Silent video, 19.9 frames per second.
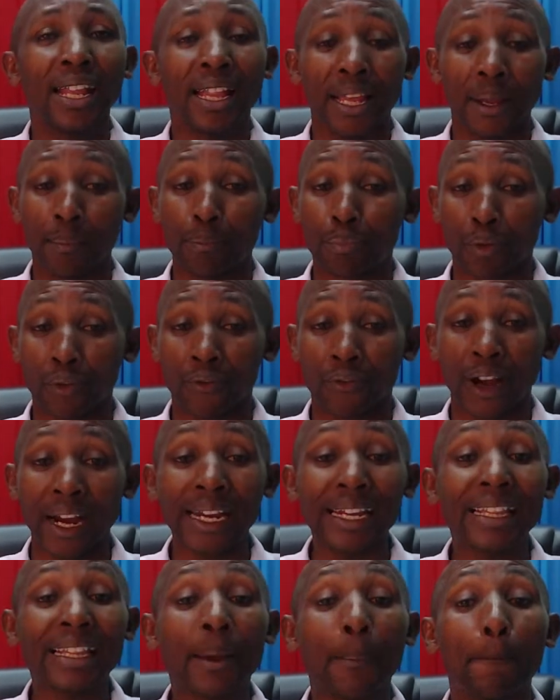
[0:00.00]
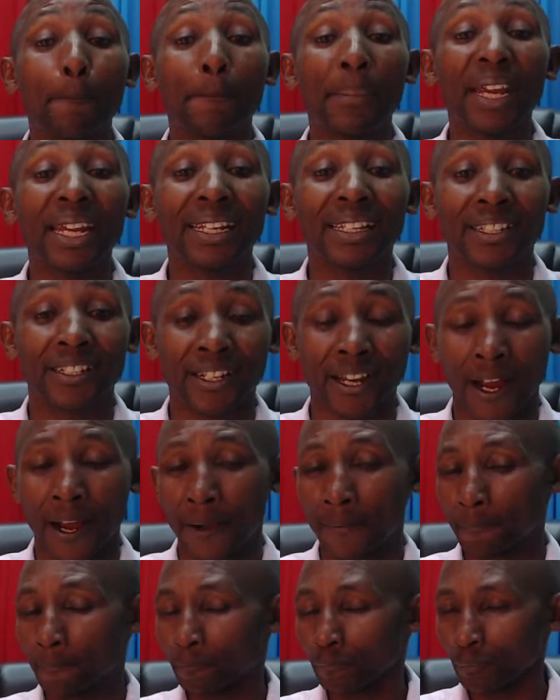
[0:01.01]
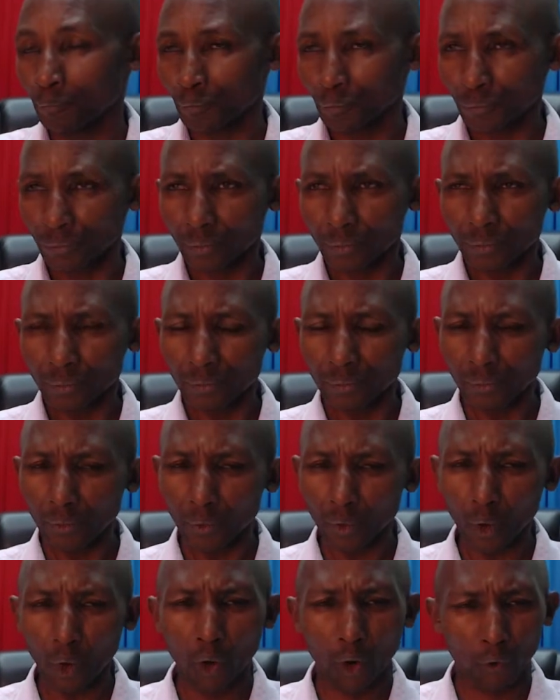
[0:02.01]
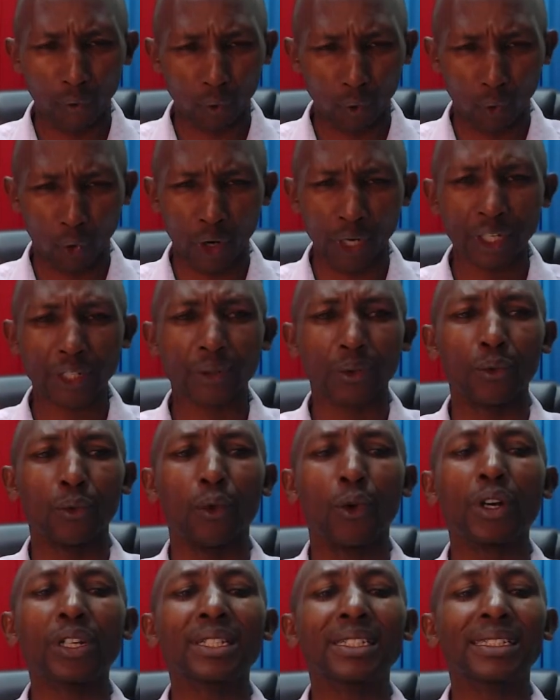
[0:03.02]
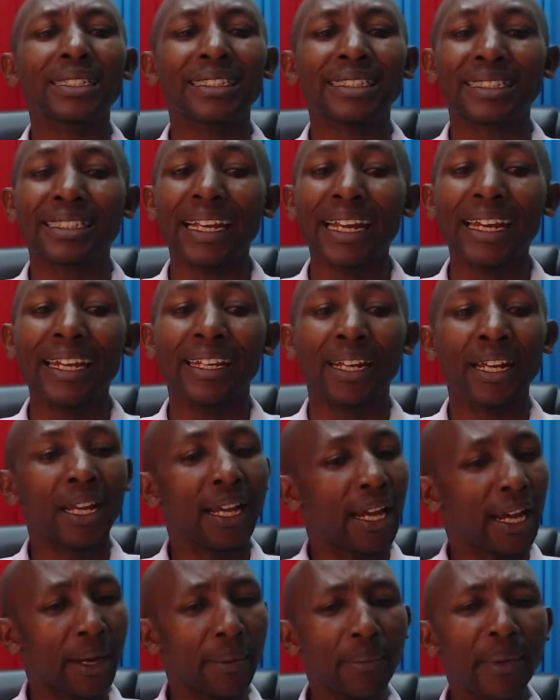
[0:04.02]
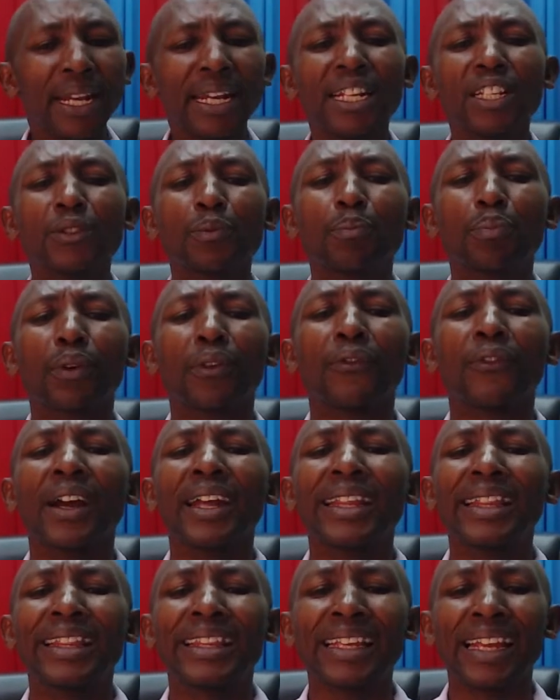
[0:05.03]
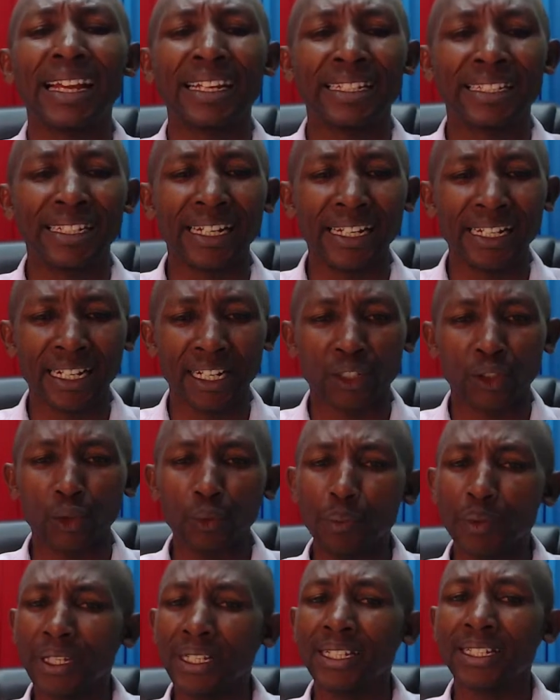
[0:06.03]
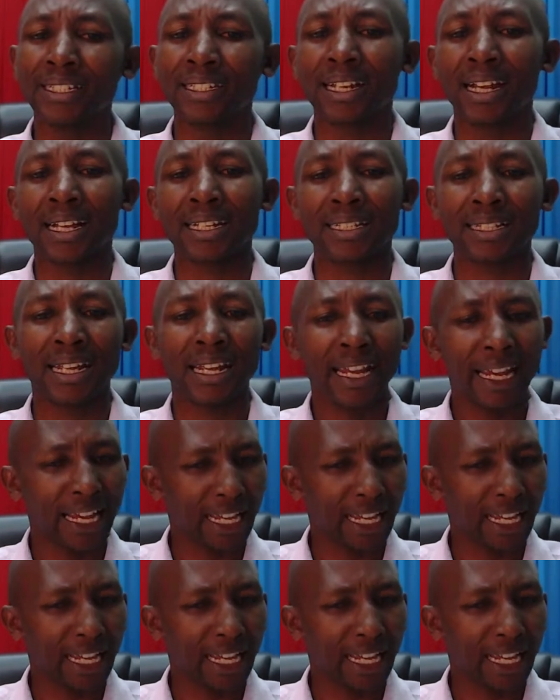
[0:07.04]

They provide the picture of what was said, and minutes provide the agenda to be discussed,